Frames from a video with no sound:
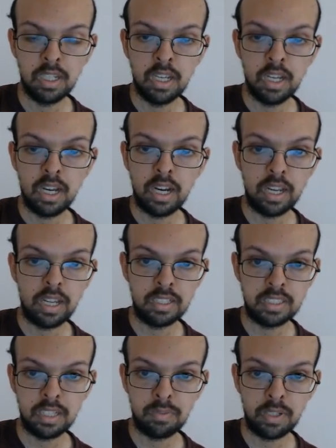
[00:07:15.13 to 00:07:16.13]
and I
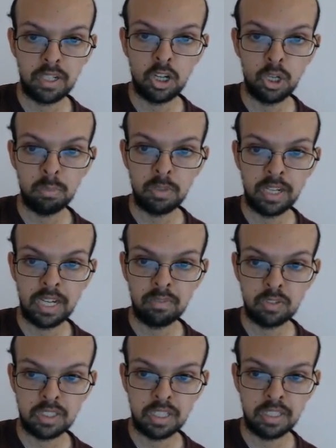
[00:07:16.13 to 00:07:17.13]
definitely hope they have
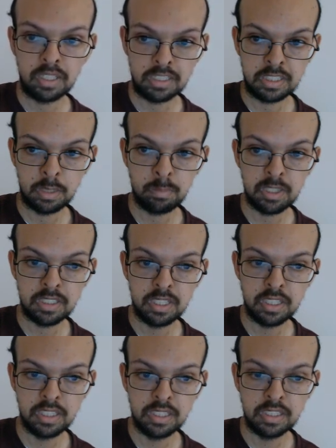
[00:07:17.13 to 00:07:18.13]
something similar to
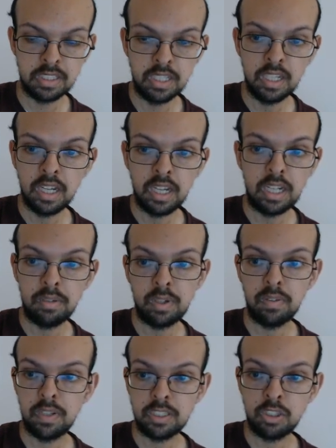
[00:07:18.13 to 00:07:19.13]
this, even if
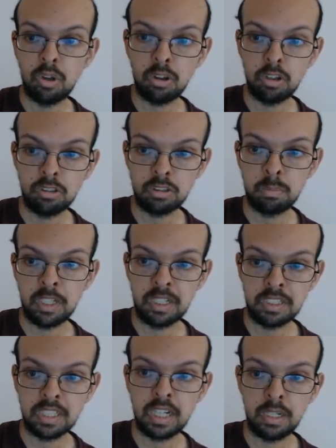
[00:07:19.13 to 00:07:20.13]
it's not going to be
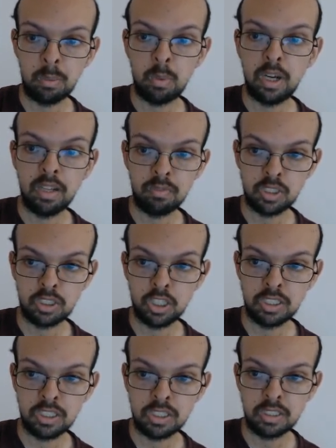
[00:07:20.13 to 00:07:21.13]
exactly what I've
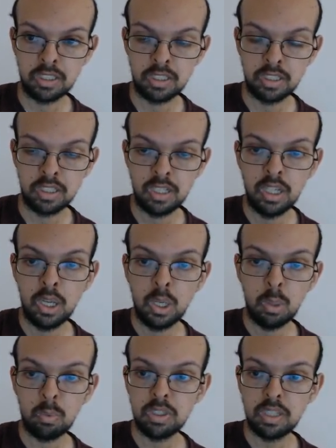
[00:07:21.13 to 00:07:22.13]
suggested.
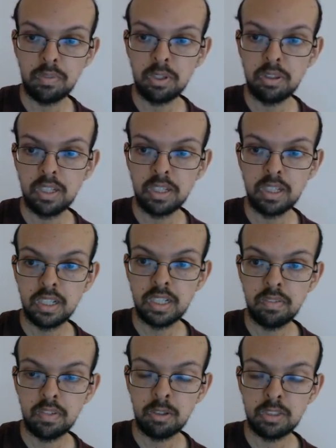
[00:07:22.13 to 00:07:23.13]
Whatever you think, leave
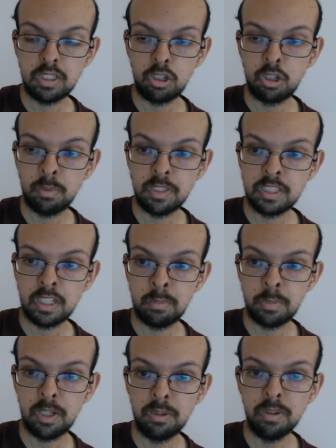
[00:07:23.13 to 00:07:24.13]
those in the comments down
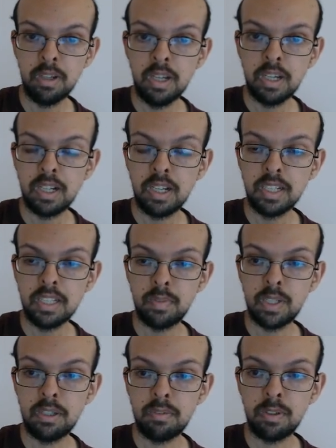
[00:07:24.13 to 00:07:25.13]
below. Like the
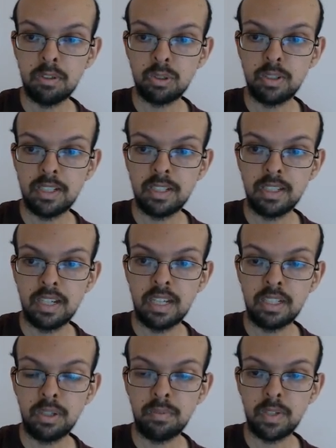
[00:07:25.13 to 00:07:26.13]
video if you enjoyed it, and
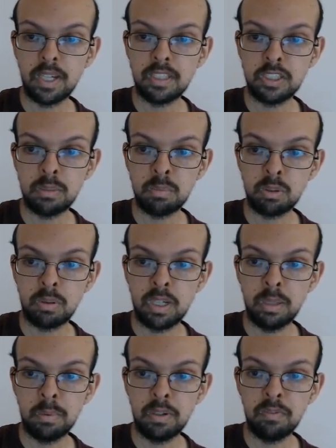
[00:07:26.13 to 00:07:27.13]
don't forget to
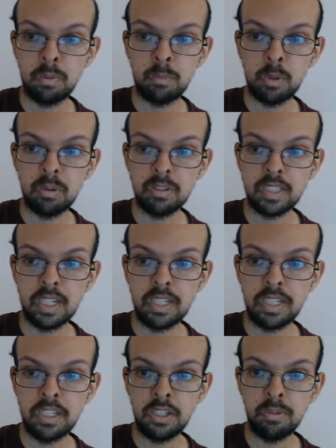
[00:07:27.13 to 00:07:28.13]
subscribe for more daily
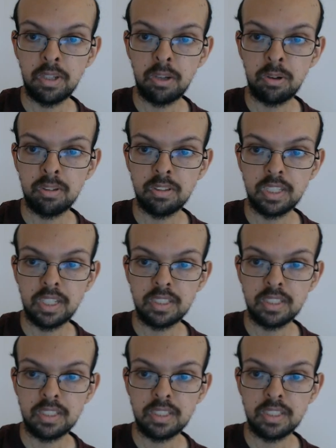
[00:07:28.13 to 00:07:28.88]
Yu-Gi-Oh! Content.